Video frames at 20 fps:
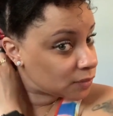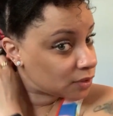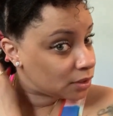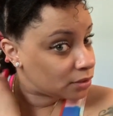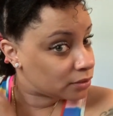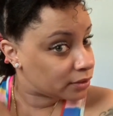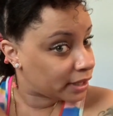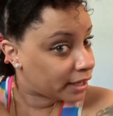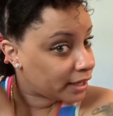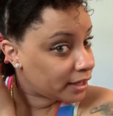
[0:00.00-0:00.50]

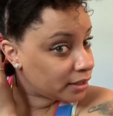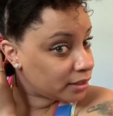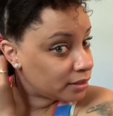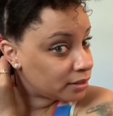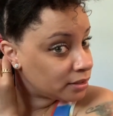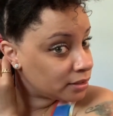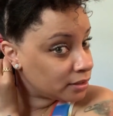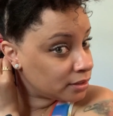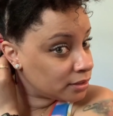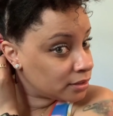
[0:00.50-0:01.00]
okay?
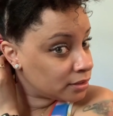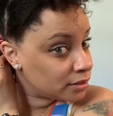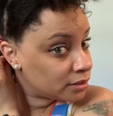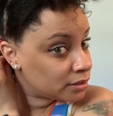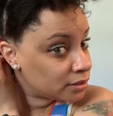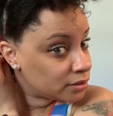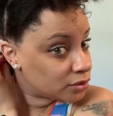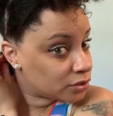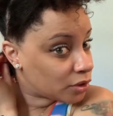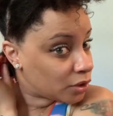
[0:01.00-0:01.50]

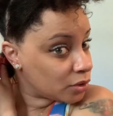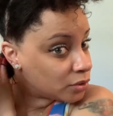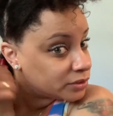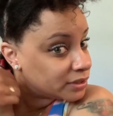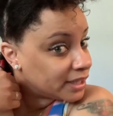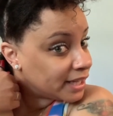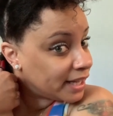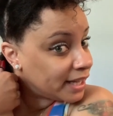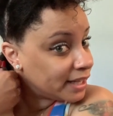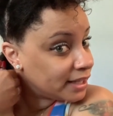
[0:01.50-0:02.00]
You hold
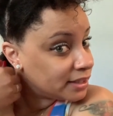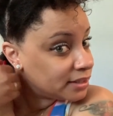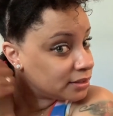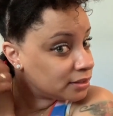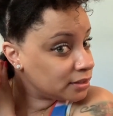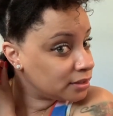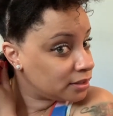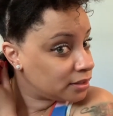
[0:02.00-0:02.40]
the end,